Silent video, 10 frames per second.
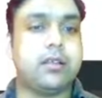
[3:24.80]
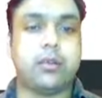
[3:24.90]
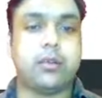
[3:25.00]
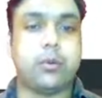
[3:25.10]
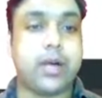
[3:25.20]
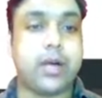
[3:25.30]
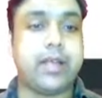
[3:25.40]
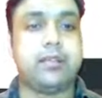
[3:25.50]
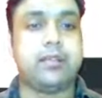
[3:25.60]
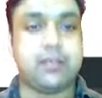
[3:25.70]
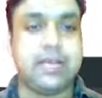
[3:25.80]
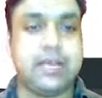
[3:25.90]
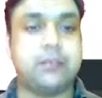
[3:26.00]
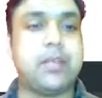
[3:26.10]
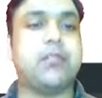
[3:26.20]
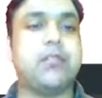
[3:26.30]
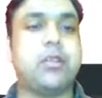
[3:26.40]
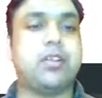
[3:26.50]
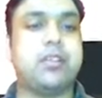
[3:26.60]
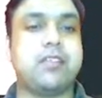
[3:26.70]
Why? Let me give you
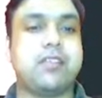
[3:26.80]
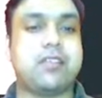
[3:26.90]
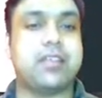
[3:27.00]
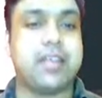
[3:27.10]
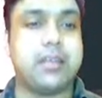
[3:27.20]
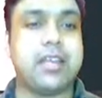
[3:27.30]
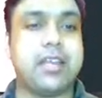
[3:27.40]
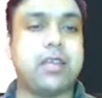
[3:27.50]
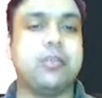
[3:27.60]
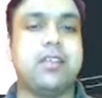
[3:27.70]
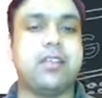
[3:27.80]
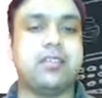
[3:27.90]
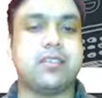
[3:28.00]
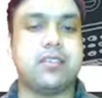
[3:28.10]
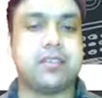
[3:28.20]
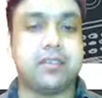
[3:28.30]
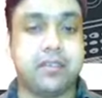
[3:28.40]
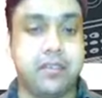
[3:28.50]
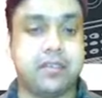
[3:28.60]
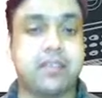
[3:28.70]
the reason. Let me tell you the reason. The
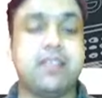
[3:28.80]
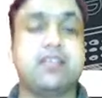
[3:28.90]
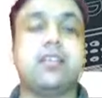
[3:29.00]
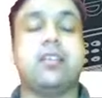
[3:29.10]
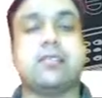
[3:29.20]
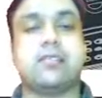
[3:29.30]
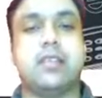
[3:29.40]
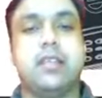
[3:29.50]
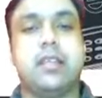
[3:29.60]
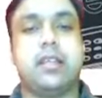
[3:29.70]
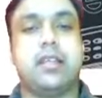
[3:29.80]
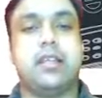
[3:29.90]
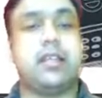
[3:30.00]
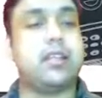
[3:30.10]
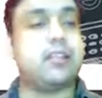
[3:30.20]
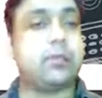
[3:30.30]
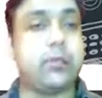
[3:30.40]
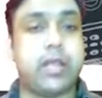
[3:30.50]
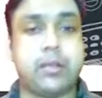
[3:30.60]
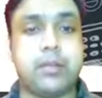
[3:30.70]
reason is this: it is
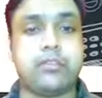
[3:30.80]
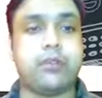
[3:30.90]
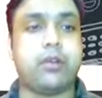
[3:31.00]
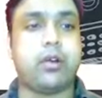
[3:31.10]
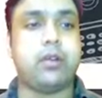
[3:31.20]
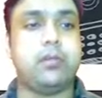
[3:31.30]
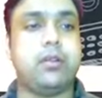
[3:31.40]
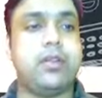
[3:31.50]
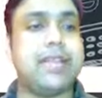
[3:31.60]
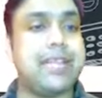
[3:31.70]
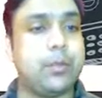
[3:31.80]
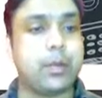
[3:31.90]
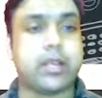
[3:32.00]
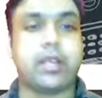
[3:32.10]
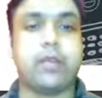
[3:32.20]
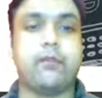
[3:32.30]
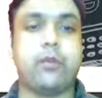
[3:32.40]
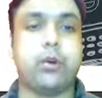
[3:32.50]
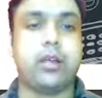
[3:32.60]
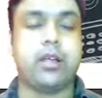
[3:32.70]
very much affordable, anyone can
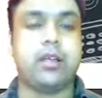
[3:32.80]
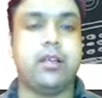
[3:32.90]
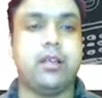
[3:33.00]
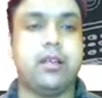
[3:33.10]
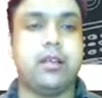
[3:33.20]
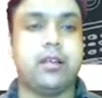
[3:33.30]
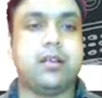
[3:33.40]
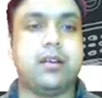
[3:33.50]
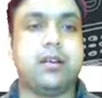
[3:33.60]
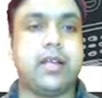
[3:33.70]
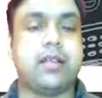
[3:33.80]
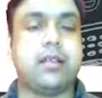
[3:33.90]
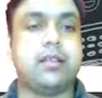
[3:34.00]
afford it, right?